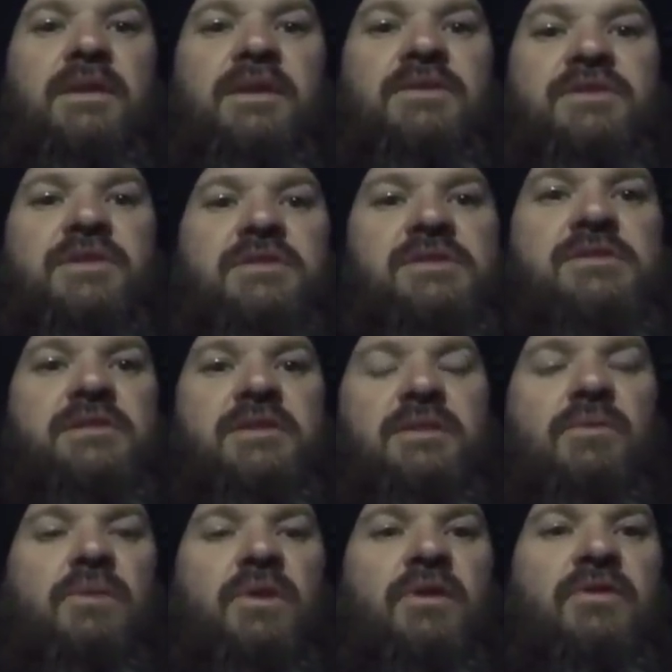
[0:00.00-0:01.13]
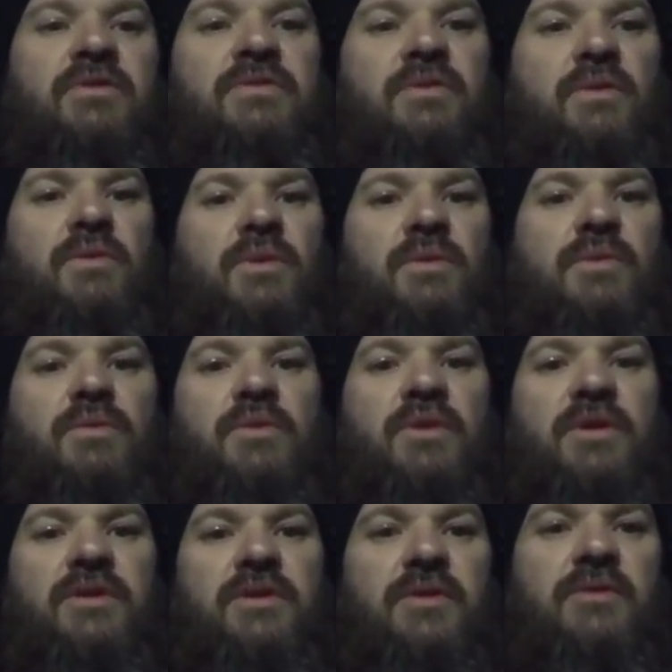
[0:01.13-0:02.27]
it works for what we want
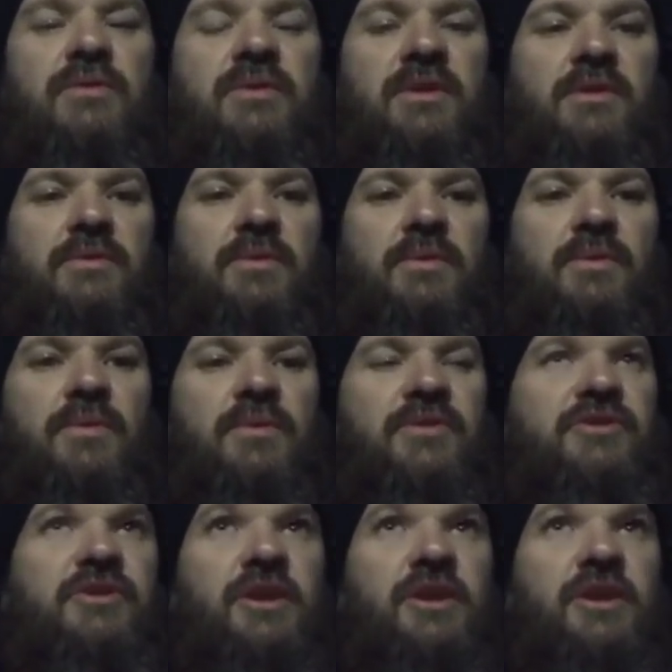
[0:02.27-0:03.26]
to do and what we want to show